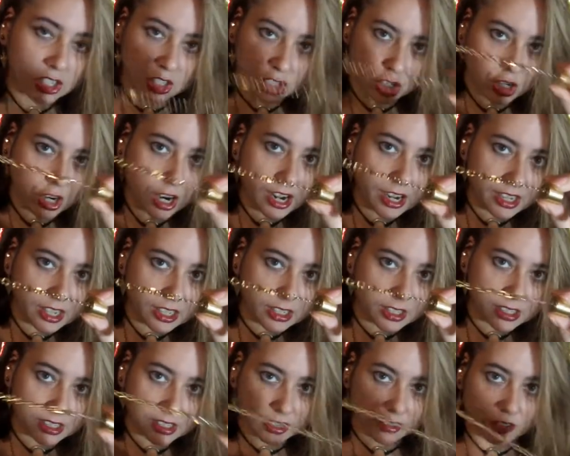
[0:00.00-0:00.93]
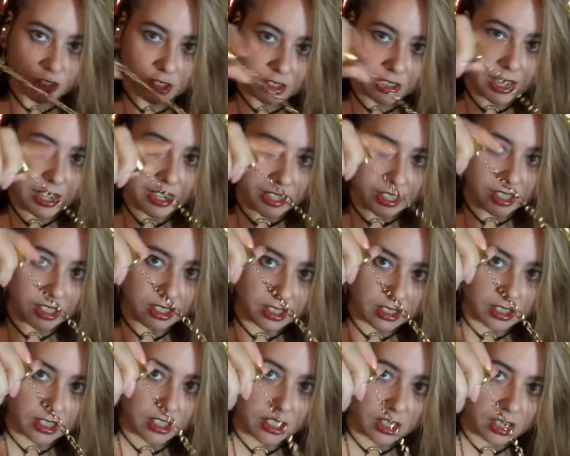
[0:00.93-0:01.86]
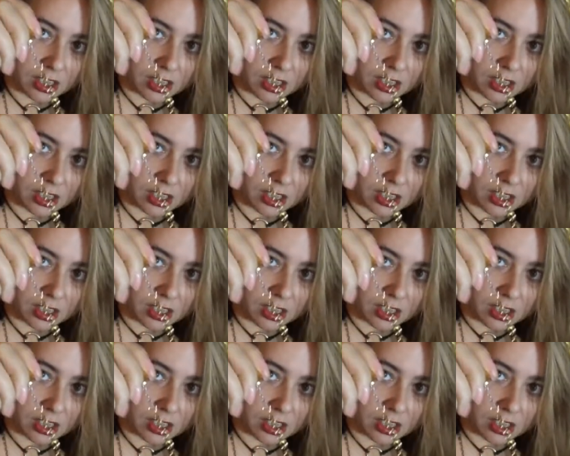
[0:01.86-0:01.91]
try it, see if you like it.